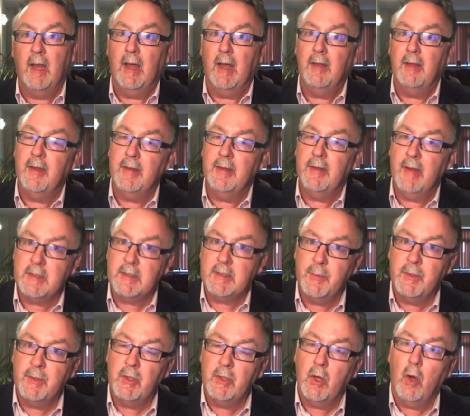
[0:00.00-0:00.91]
And then that's
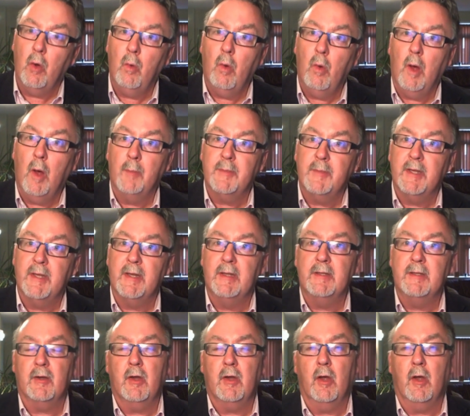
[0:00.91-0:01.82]
been co-opted
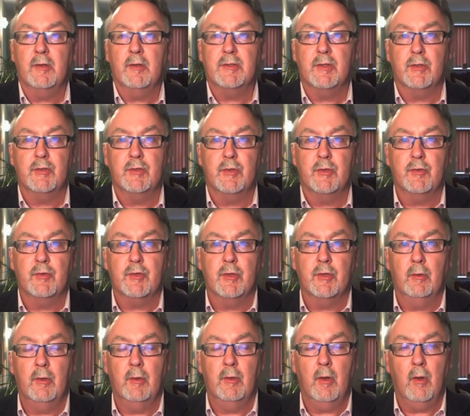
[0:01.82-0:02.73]
into
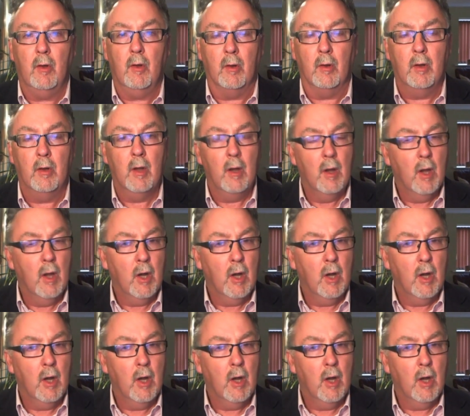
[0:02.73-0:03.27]
constitutional law.